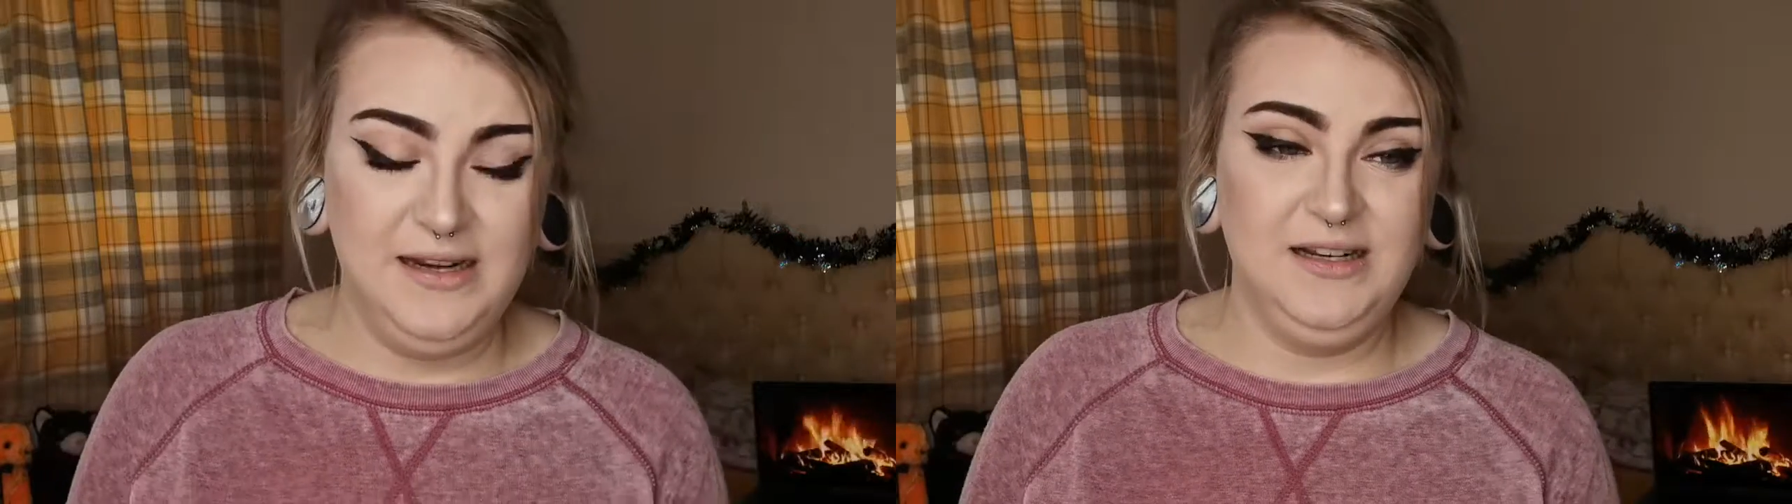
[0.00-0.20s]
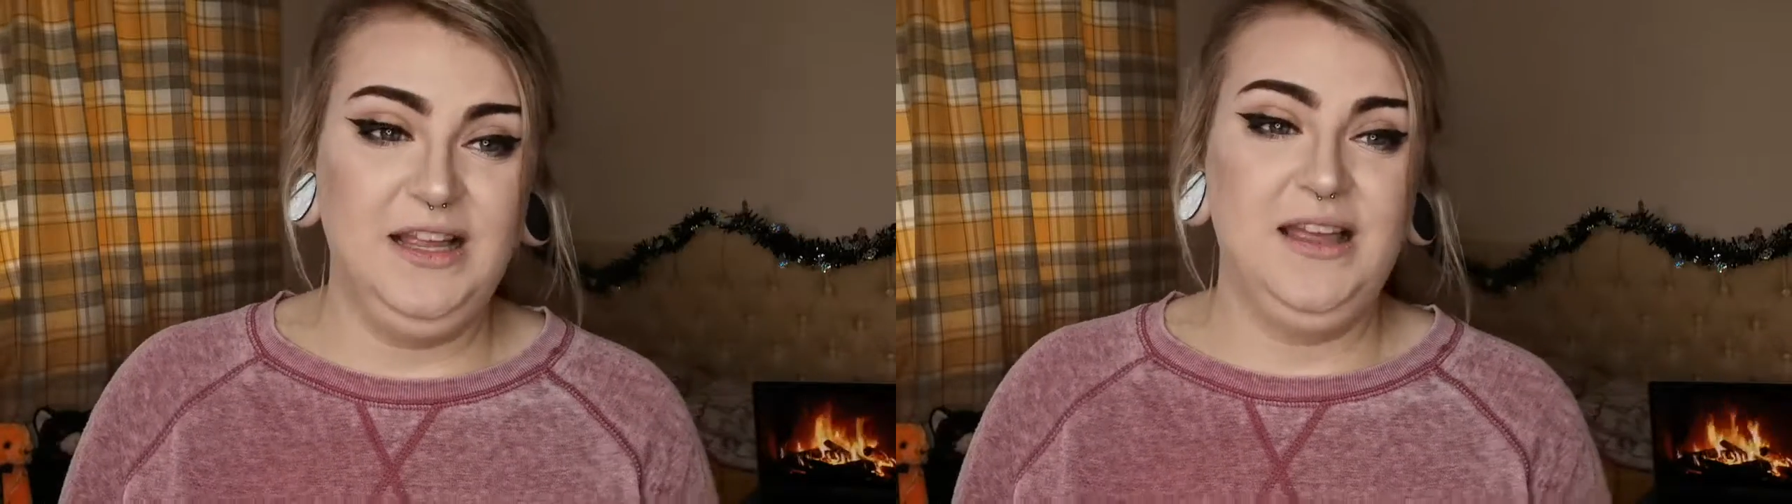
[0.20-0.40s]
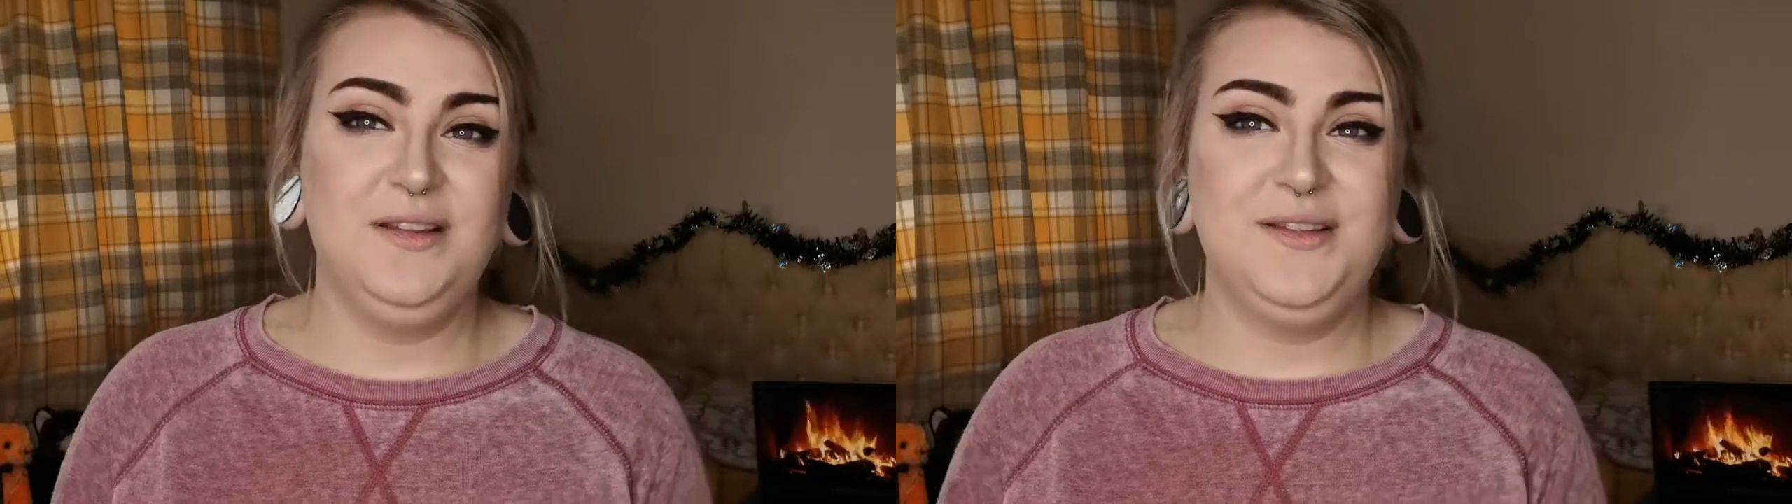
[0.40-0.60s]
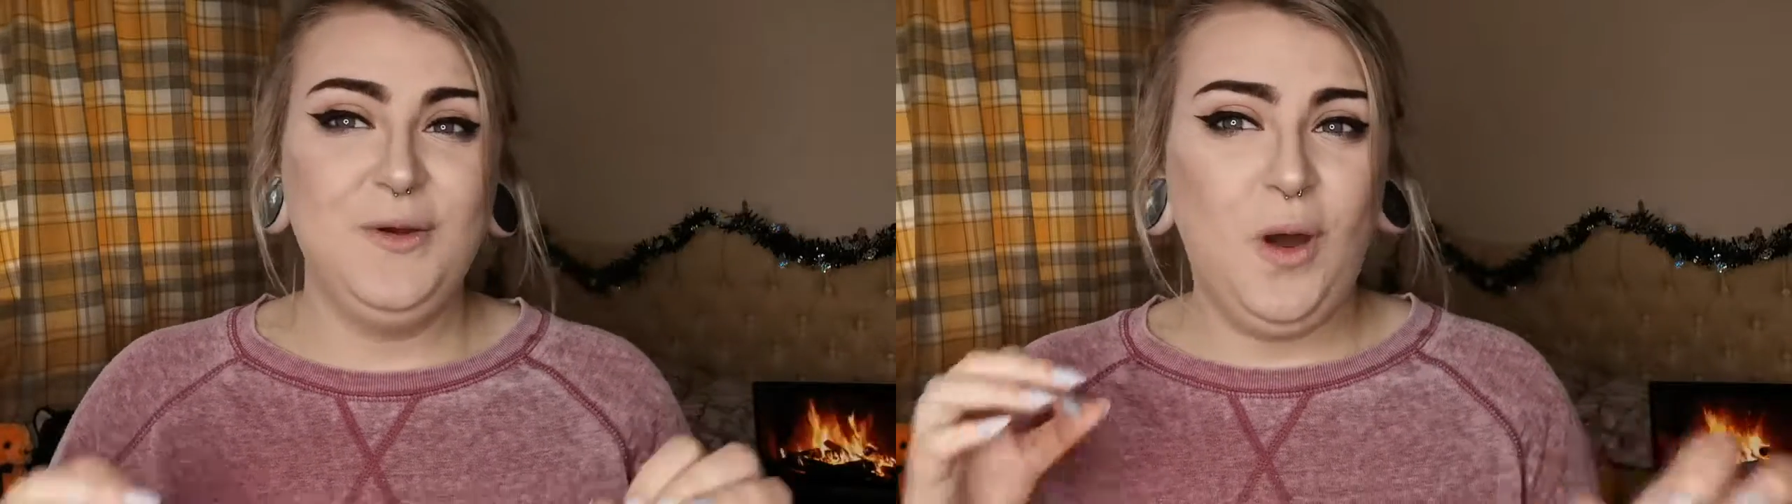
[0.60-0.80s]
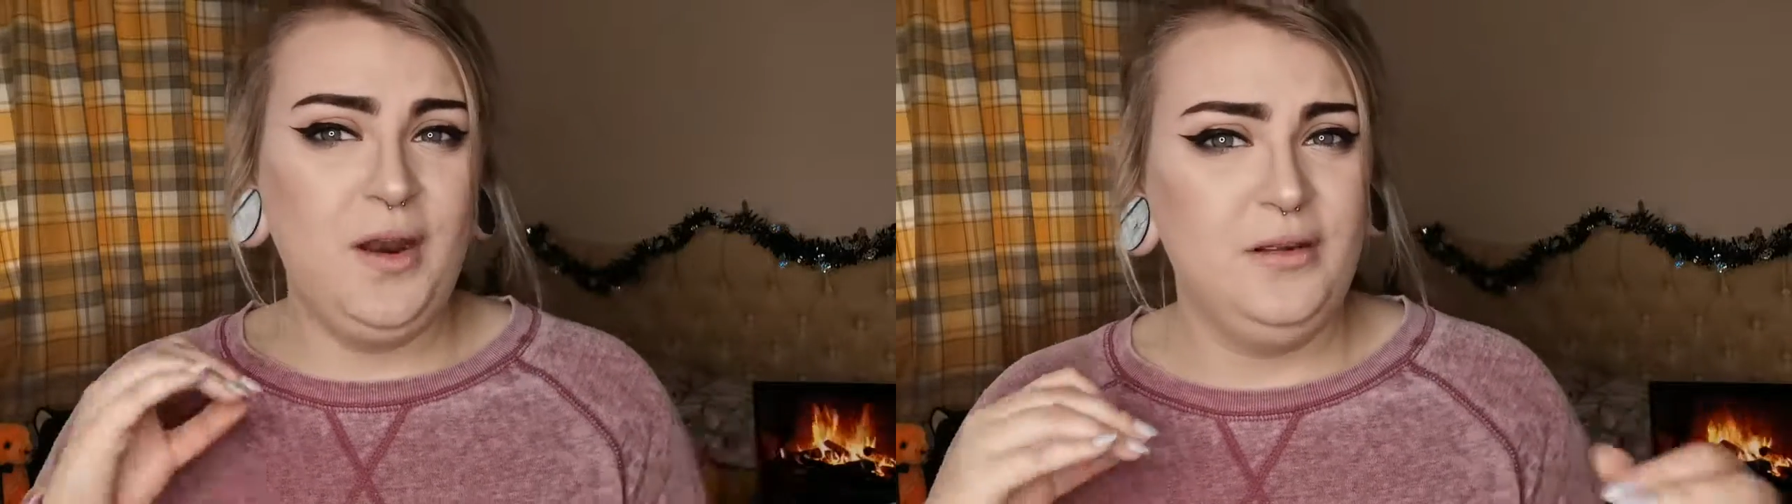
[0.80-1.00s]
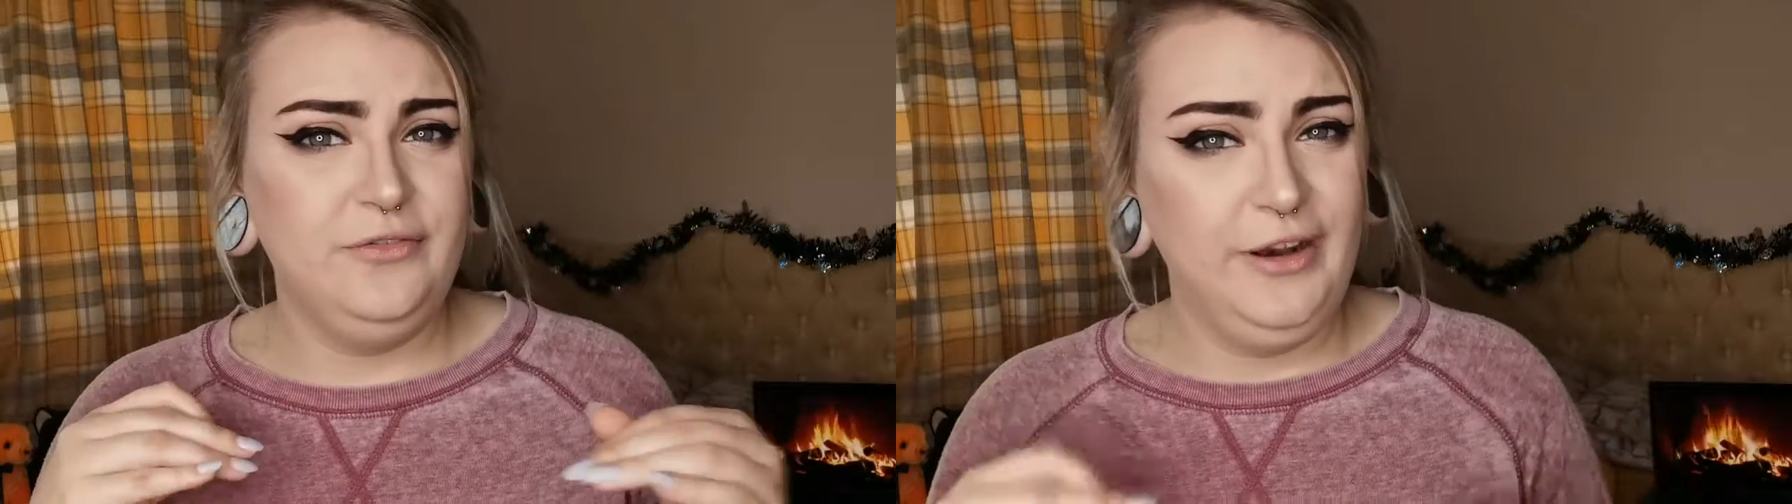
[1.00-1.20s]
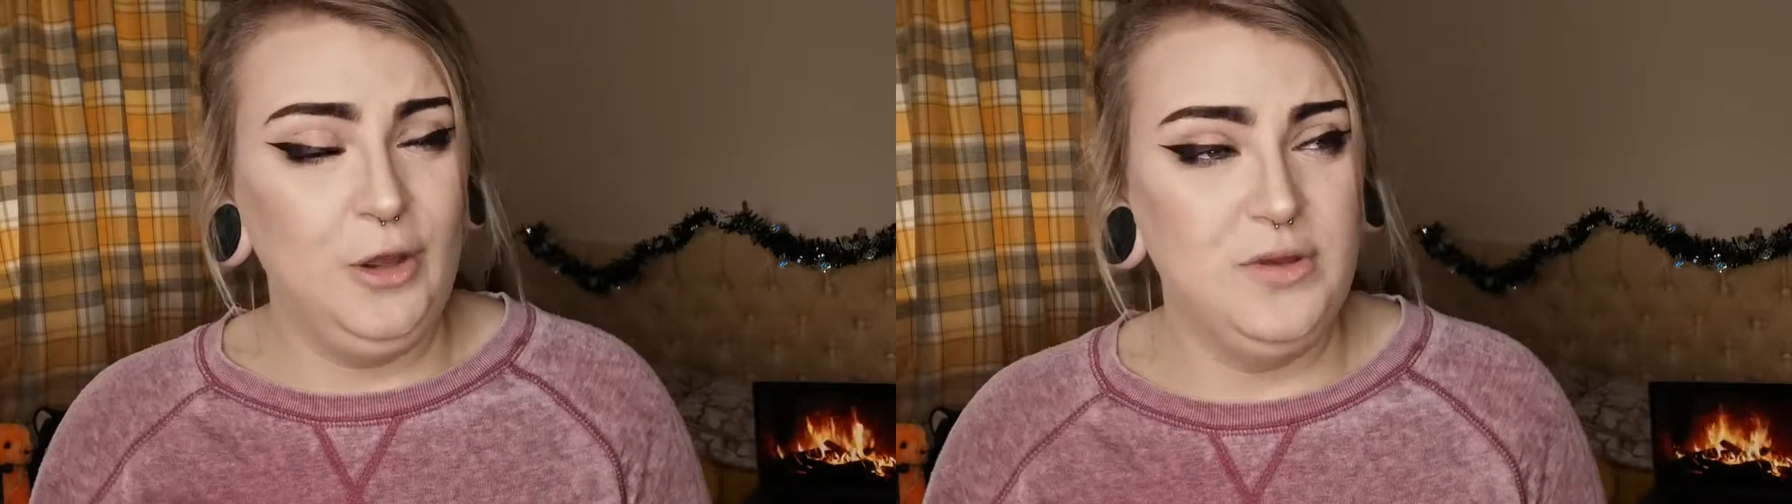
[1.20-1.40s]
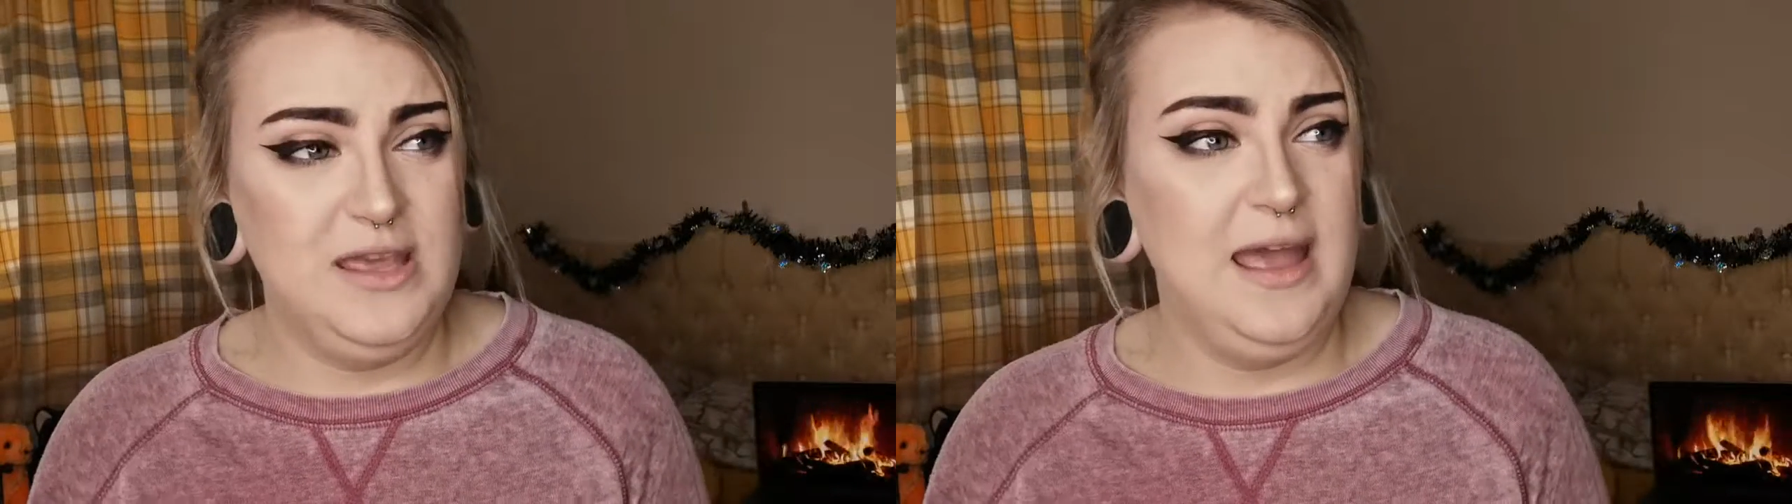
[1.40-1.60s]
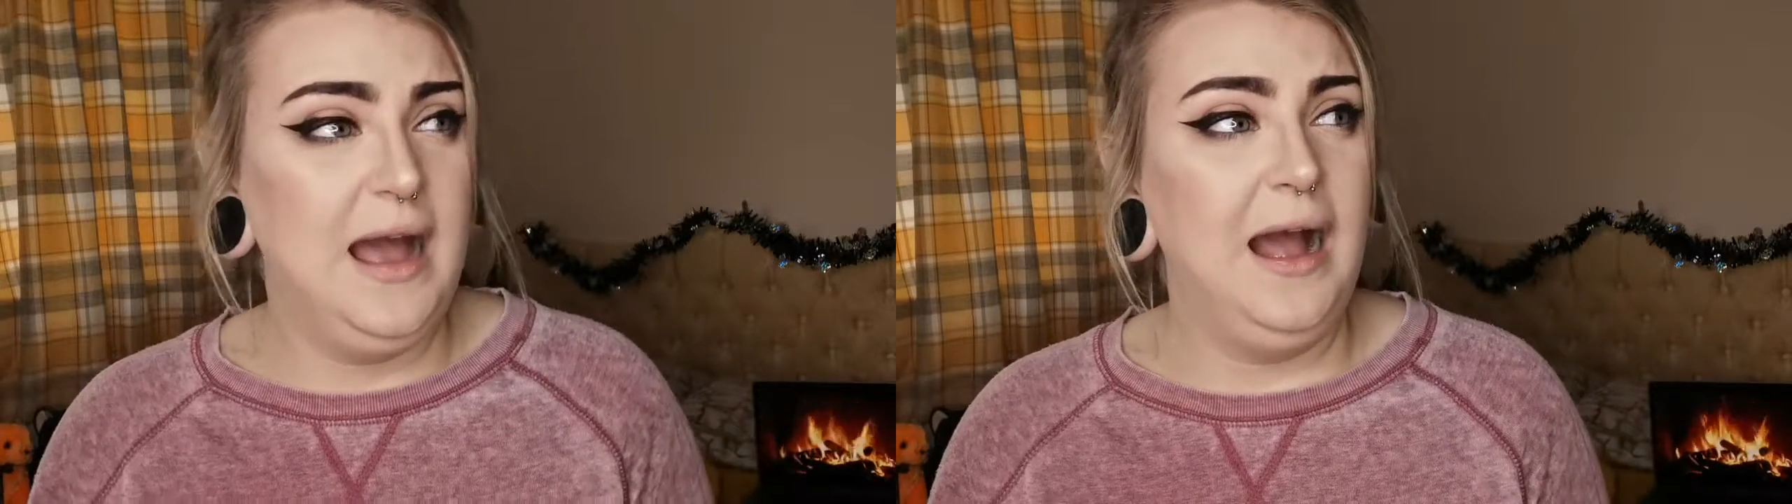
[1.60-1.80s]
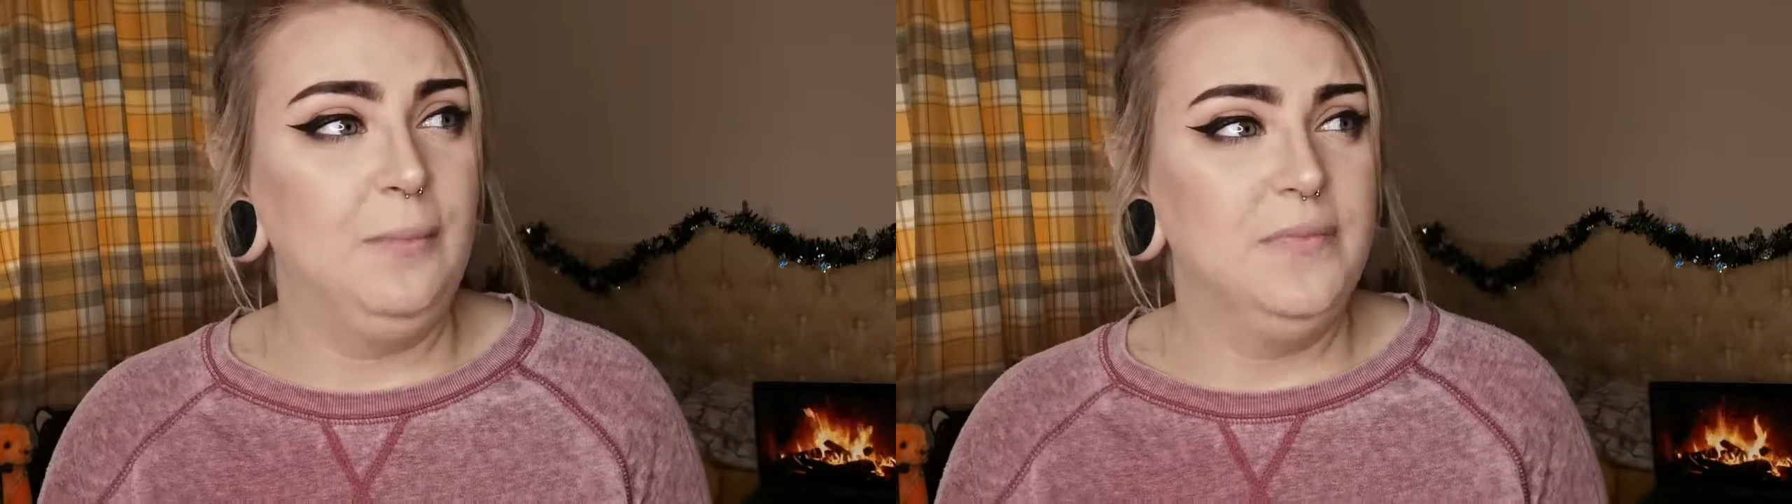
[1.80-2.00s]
Like, still kind of low-key am